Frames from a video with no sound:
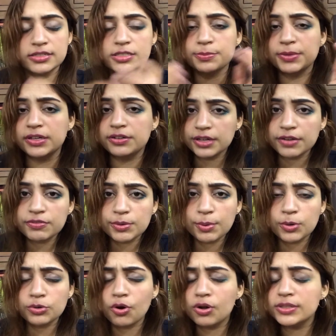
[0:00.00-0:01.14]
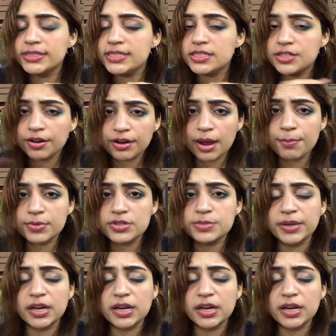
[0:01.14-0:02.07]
It has been raved about all the Instagrammers,